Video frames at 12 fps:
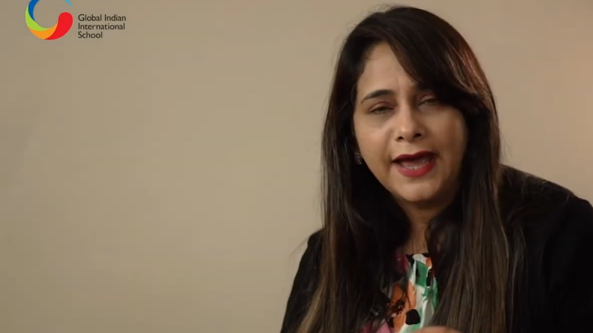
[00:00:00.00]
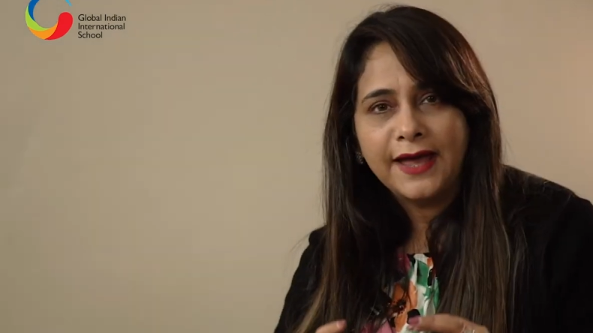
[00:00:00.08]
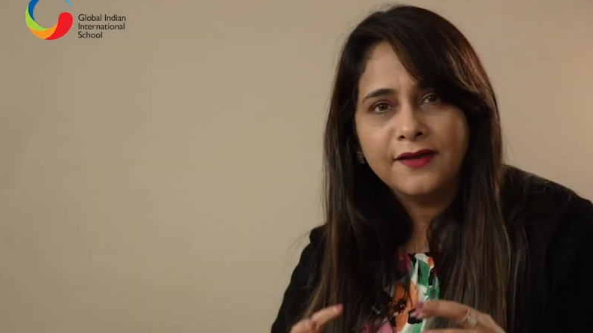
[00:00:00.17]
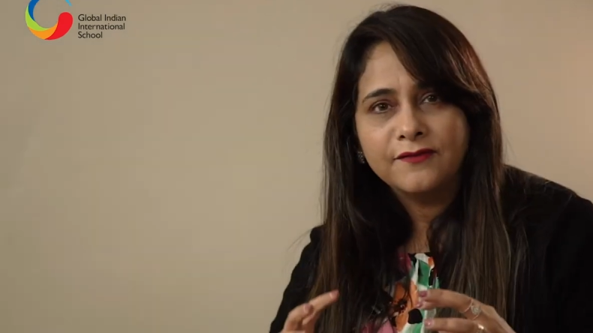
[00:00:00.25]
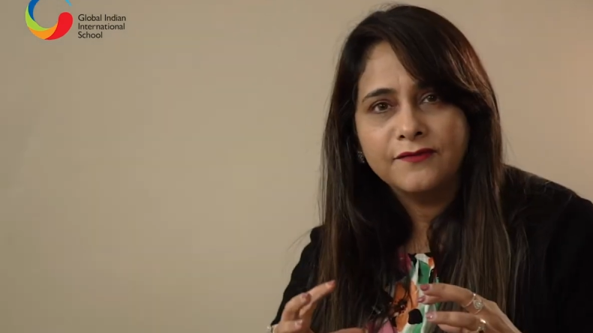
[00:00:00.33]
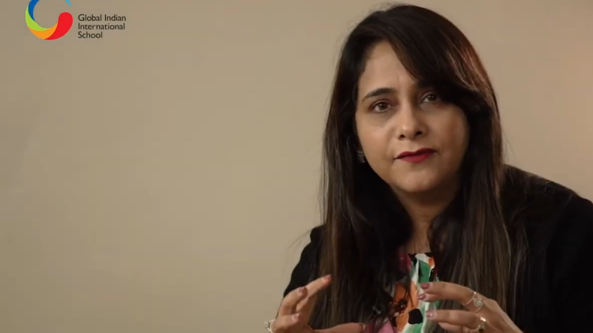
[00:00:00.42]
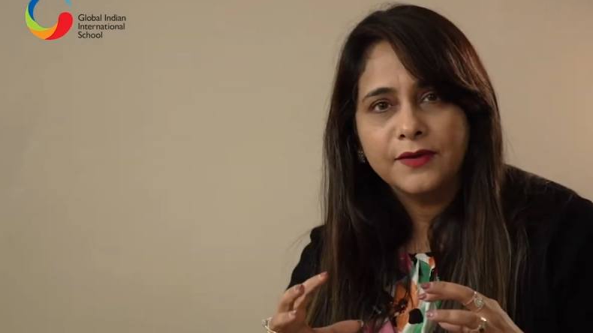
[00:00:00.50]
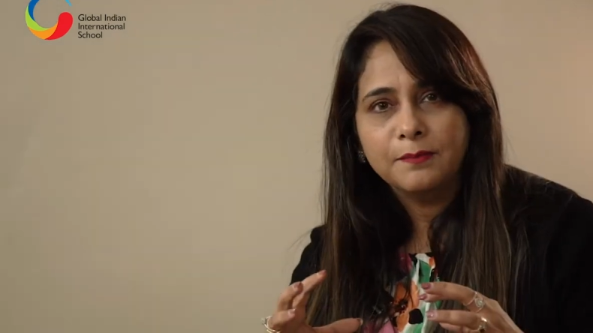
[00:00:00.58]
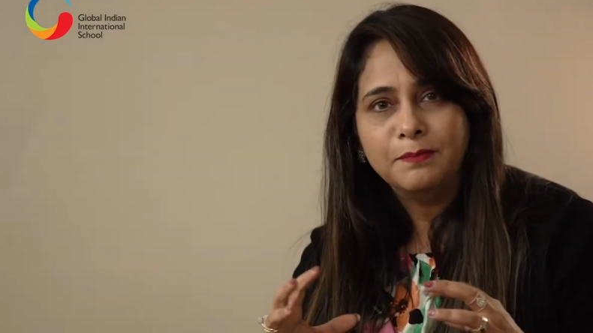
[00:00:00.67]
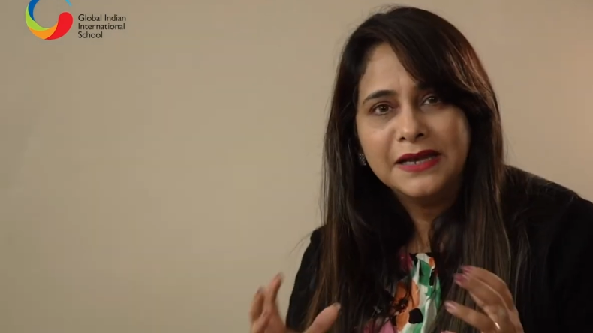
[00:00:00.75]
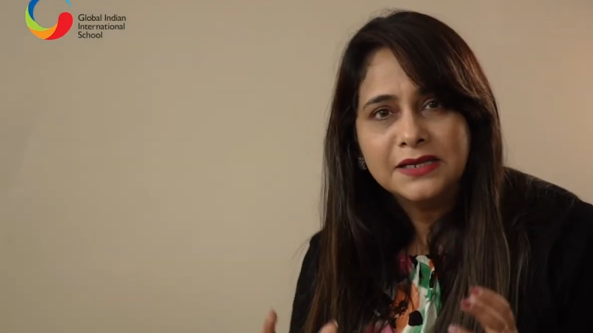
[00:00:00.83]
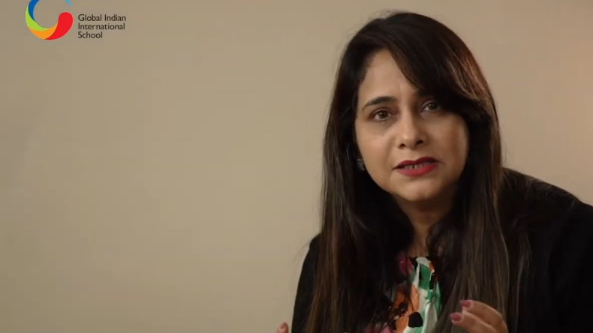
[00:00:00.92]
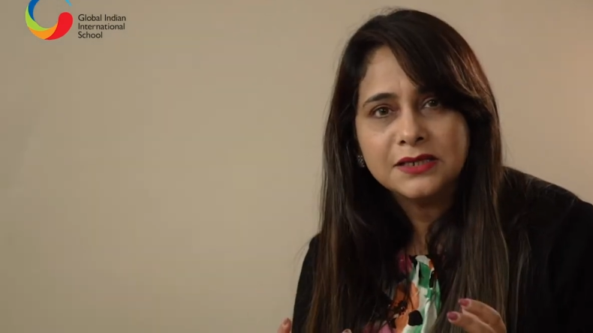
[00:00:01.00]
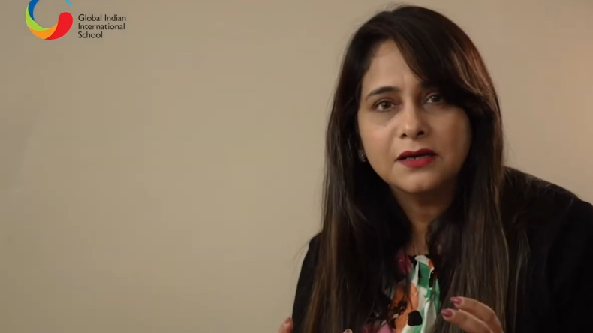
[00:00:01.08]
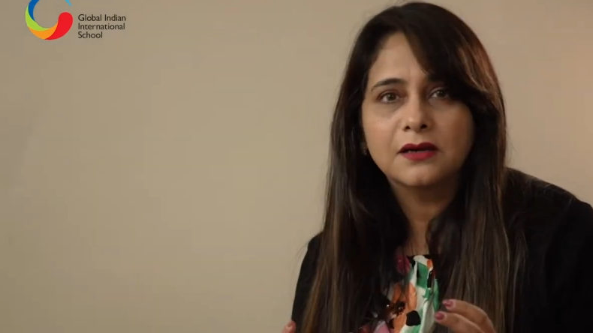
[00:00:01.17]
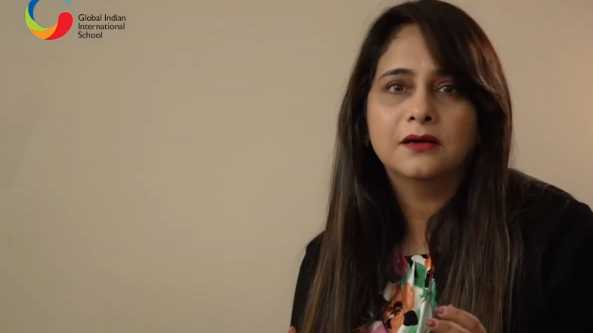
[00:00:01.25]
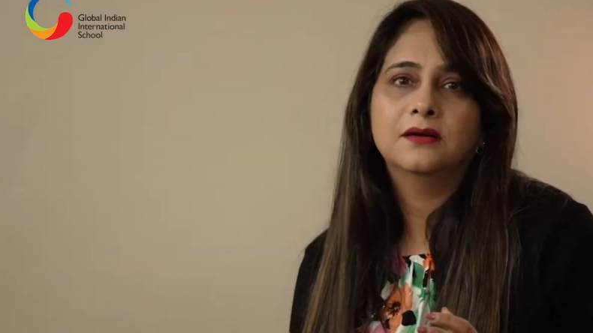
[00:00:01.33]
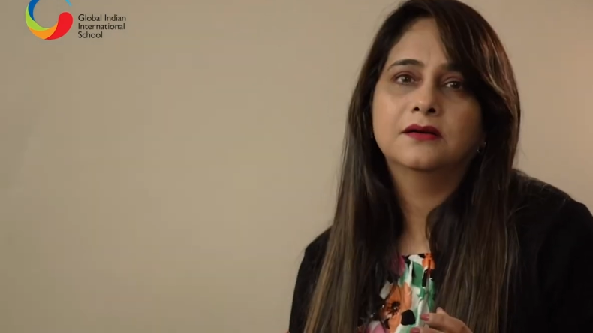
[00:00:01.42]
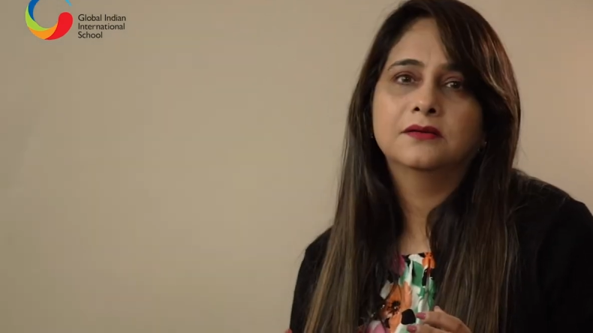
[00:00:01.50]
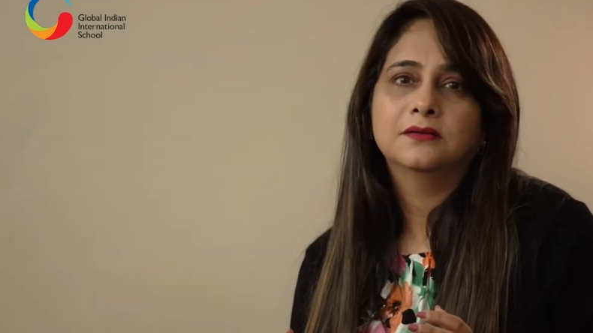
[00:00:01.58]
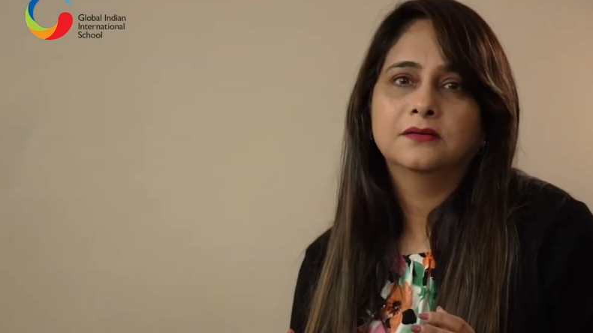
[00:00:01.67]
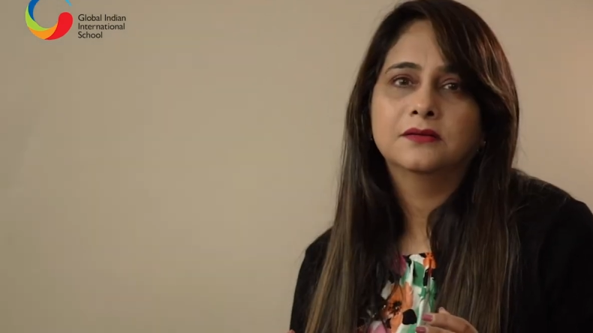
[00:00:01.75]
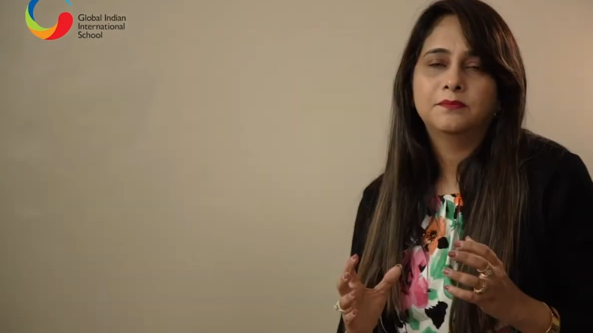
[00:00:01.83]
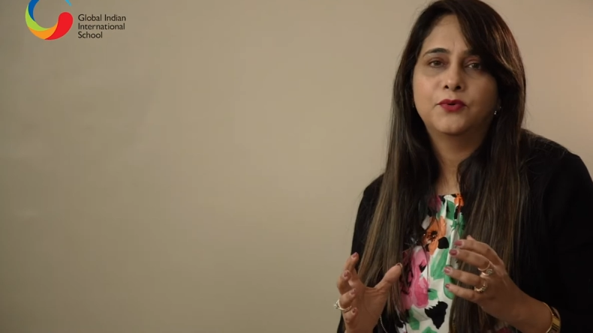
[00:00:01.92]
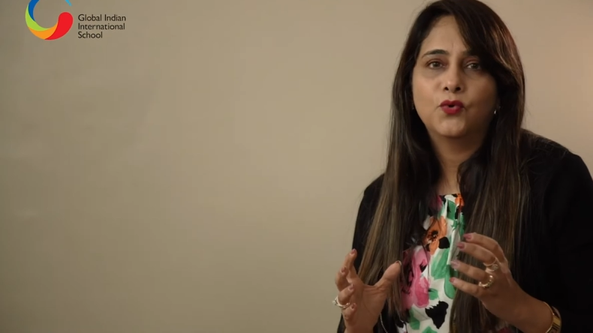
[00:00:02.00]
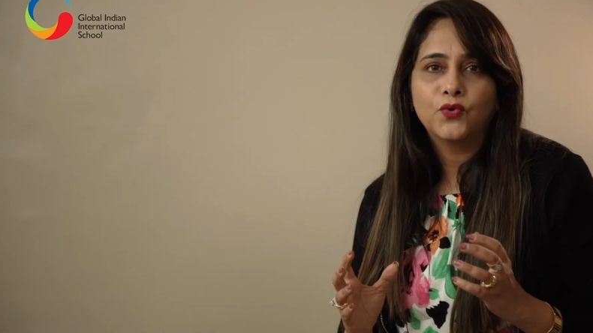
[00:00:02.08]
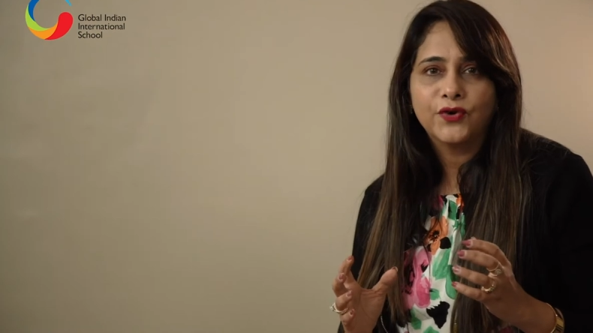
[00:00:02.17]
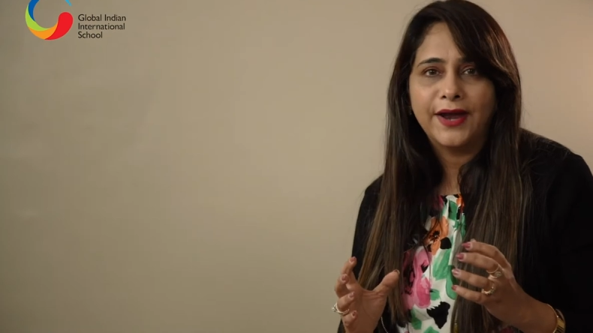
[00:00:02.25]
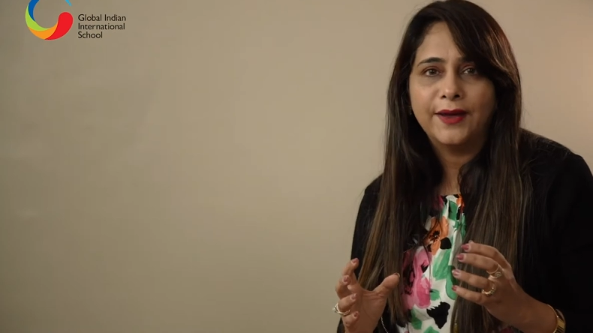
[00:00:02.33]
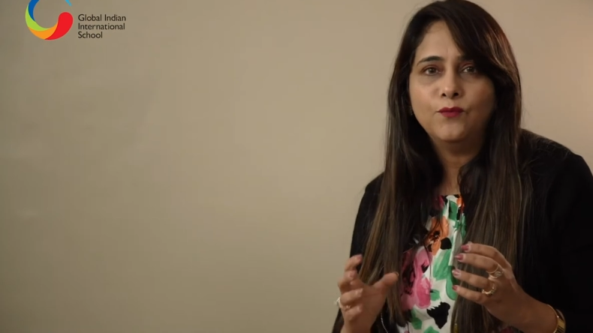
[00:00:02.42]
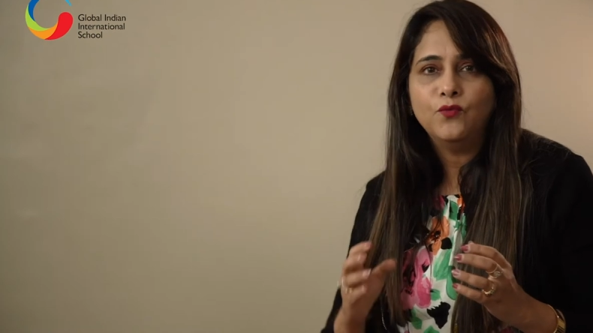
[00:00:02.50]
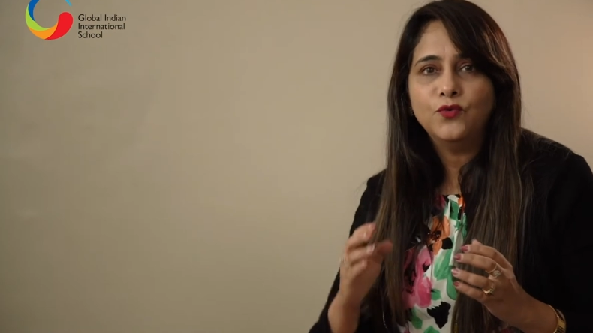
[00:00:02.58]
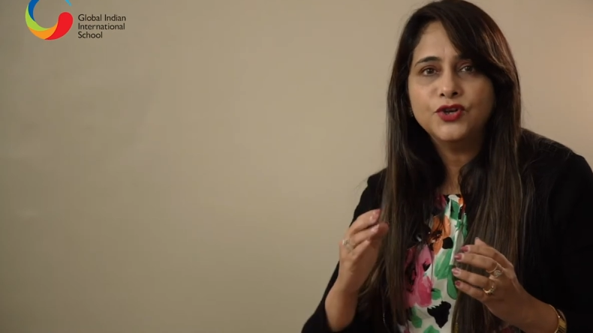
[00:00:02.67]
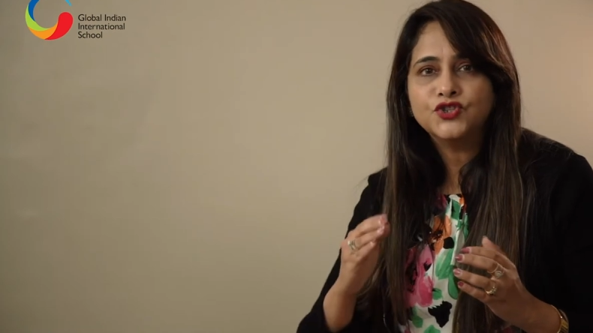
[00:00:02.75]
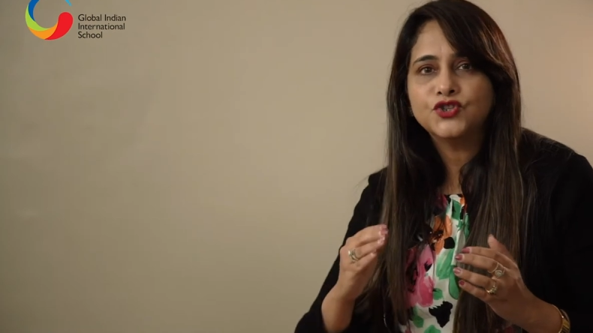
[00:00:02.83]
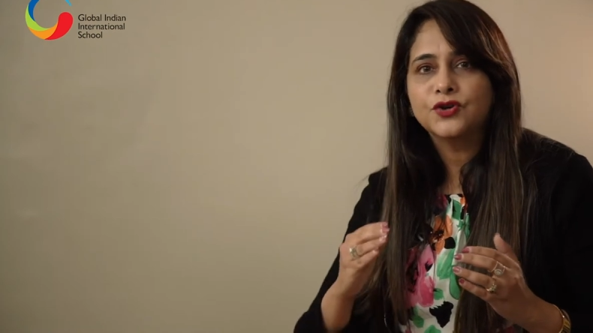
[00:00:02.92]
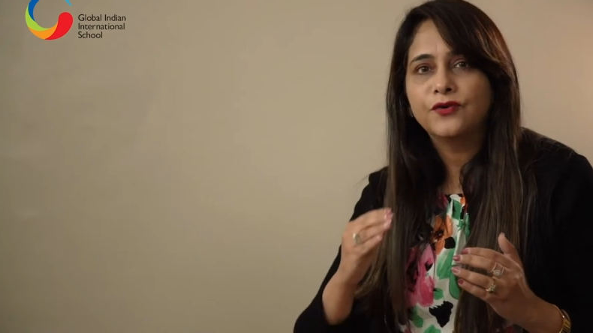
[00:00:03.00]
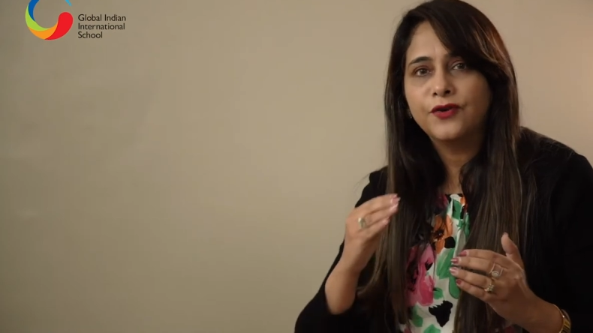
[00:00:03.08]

have built a program which